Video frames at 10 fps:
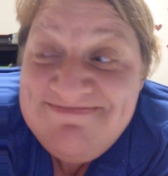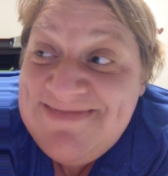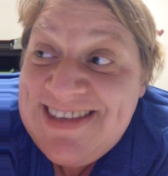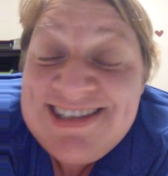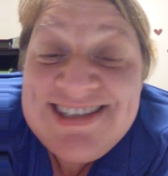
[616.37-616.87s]

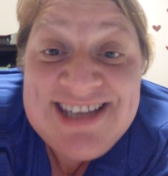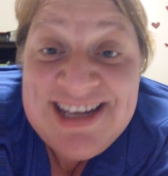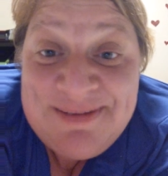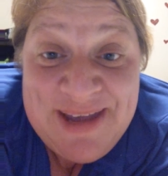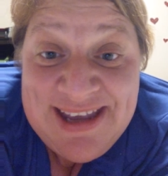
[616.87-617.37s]
this is going
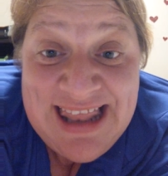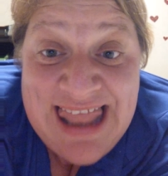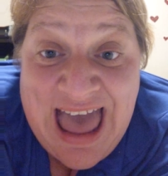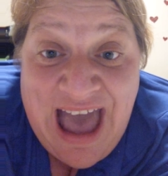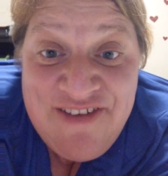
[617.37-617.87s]
to make you
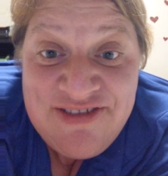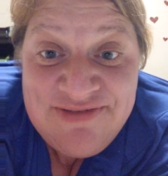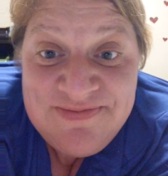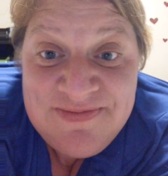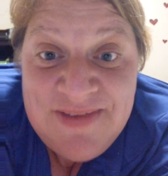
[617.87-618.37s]
laugh,
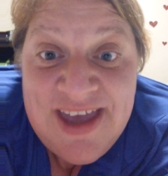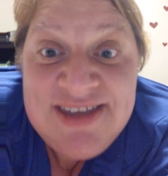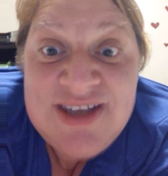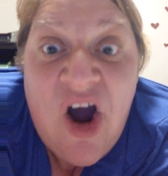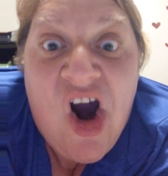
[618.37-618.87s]

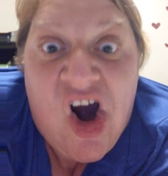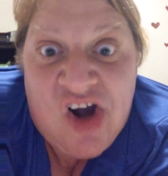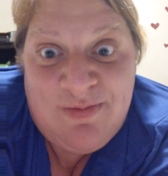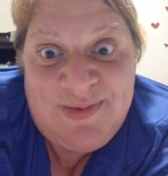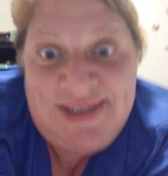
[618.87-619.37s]
is
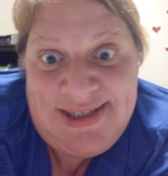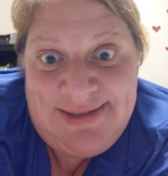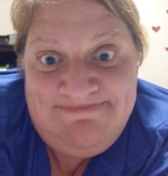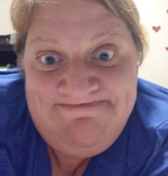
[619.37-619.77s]
arms.